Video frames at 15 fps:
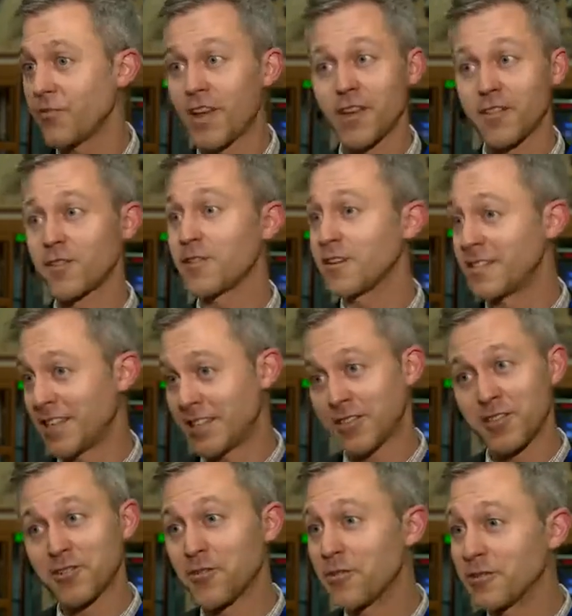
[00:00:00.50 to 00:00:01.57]
We've got a
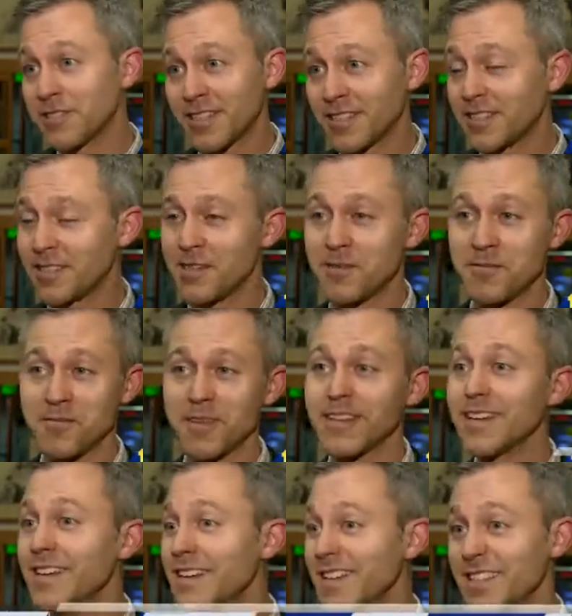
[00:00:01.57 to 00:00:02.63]
36 year old
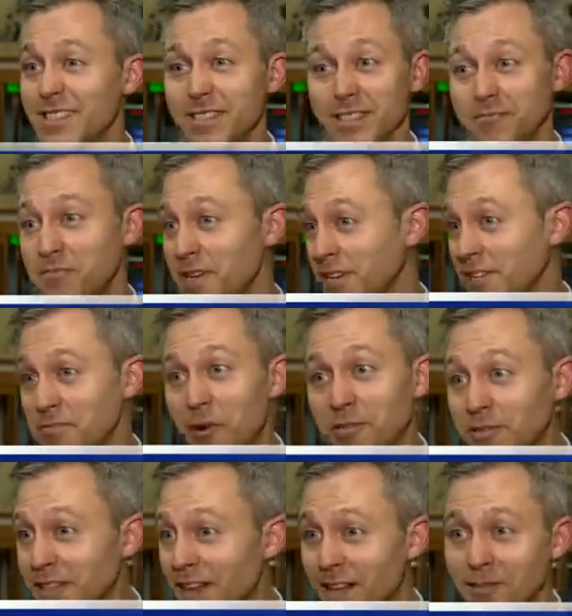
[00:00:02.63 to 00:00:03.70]
system. It's been
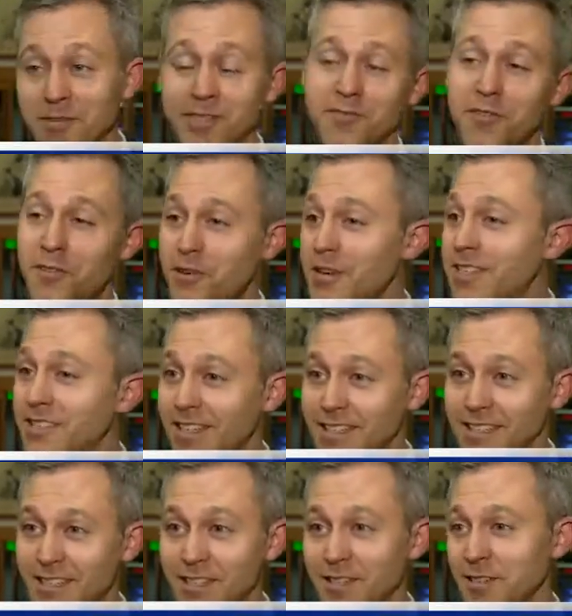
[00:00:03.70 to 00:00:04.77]
exposed to the elements for
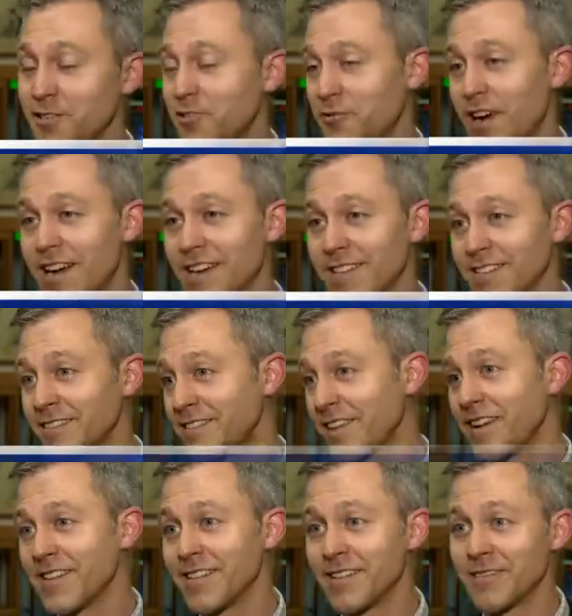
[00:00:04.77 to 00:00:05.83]
36 years rain,
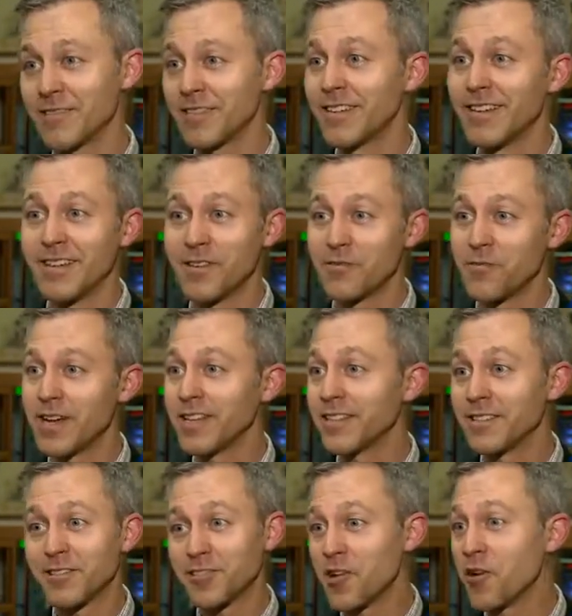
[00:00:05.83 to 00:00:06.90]
sun,
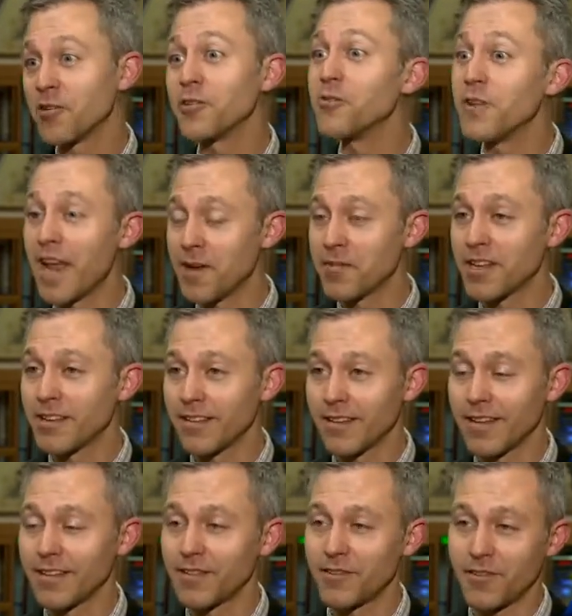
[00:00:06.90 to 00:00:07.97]
wind, snow, you name it.
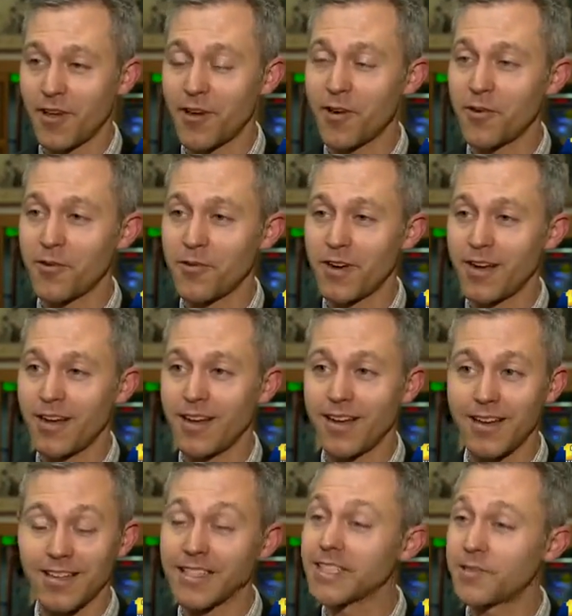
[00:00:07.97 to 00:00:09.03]
And so
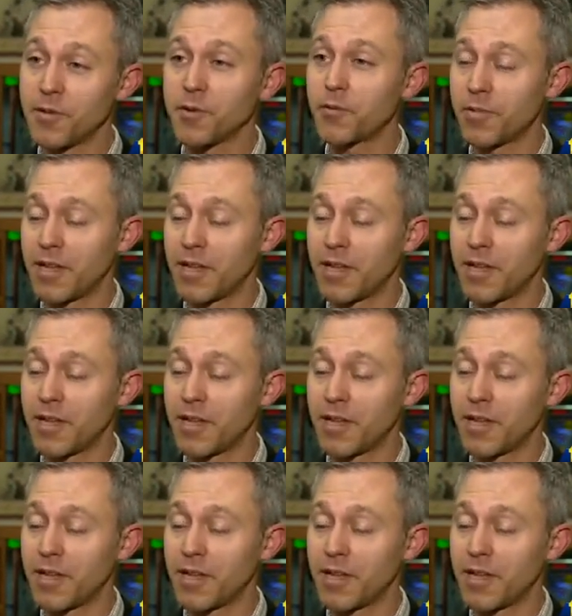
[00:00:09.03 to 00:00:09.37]
uh, it needs to be